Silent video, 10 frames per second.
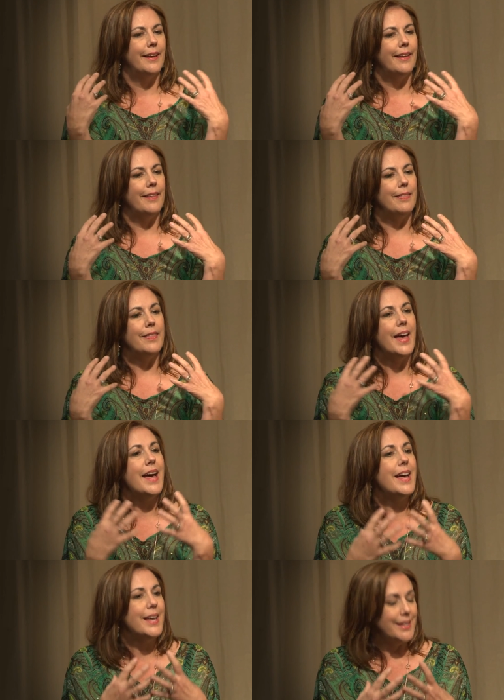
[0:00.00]
and
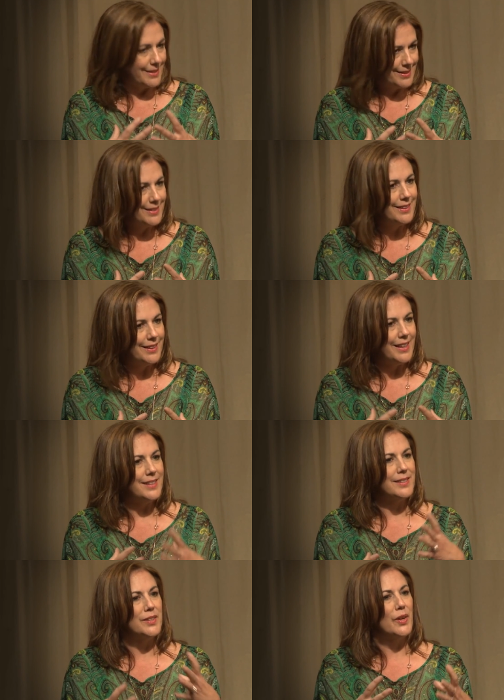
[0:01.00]
that
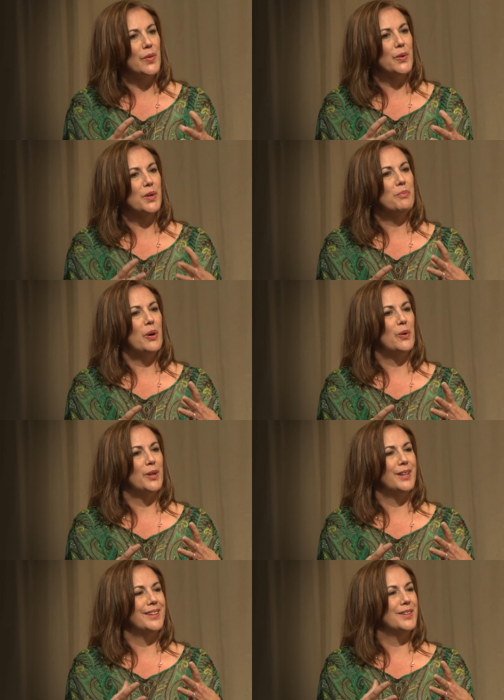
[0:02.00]
is another
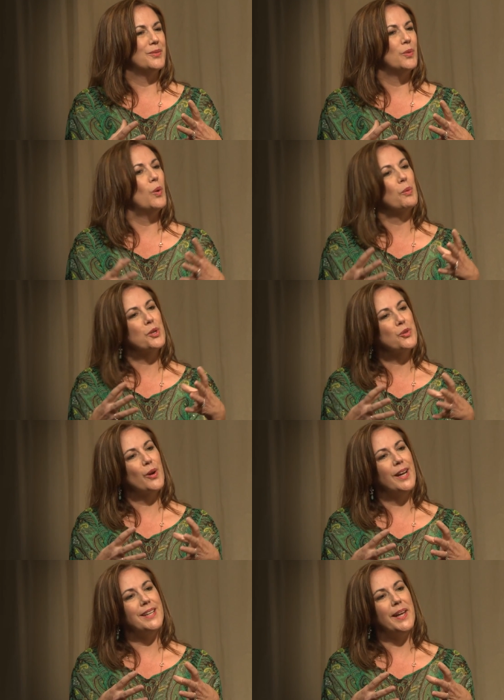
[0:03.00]
component of mm-hmm. what we're mm-hmm.
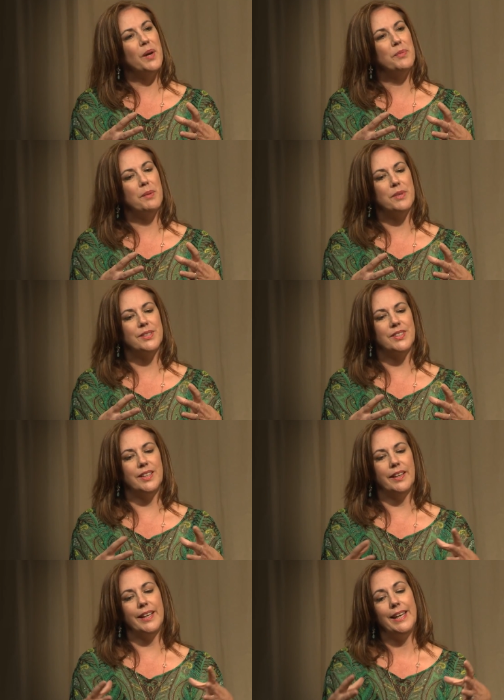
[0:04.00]
trying to help them to
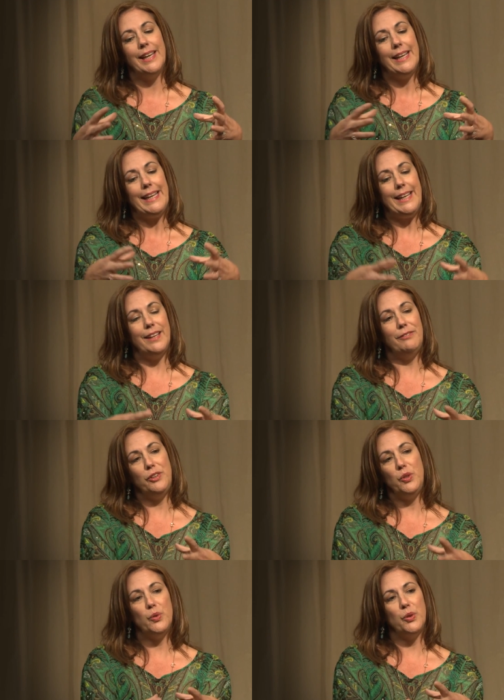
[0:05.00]
see like if
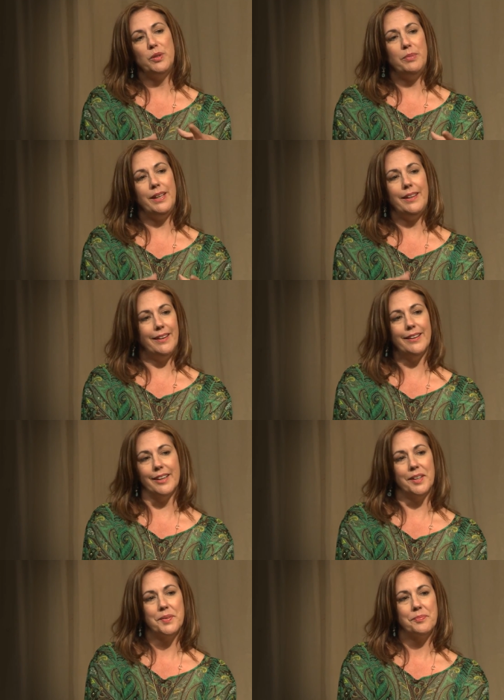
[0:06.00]
you could be
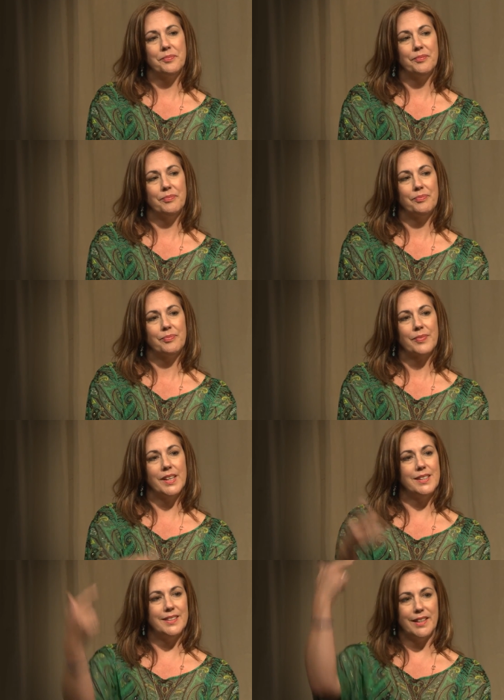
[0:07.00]
here
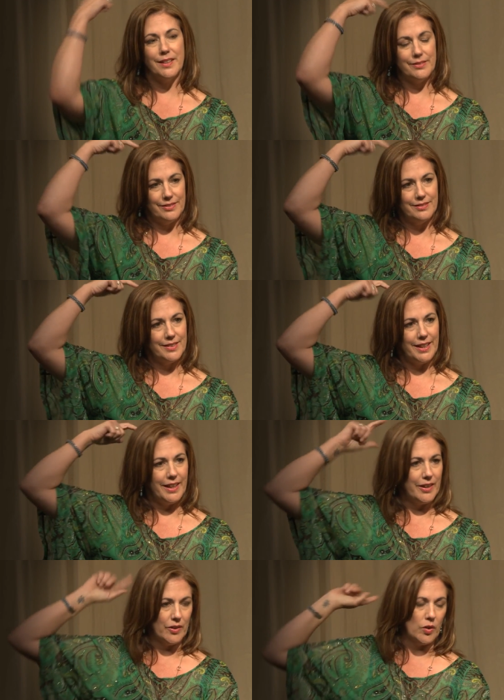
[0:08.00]
instead of
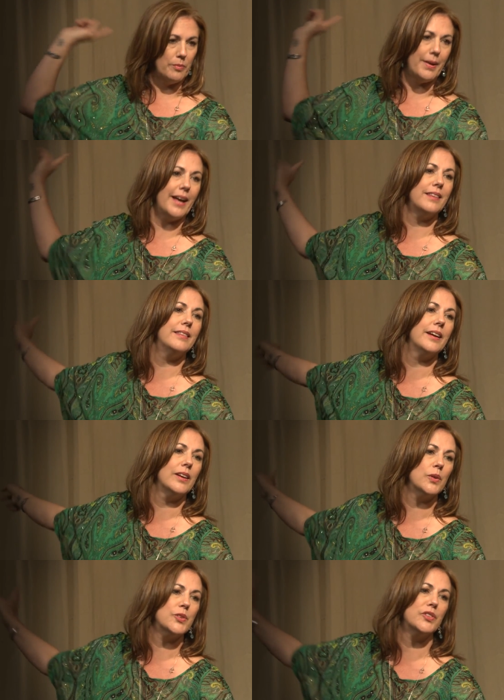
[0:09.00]
here or back there or mm-hmm.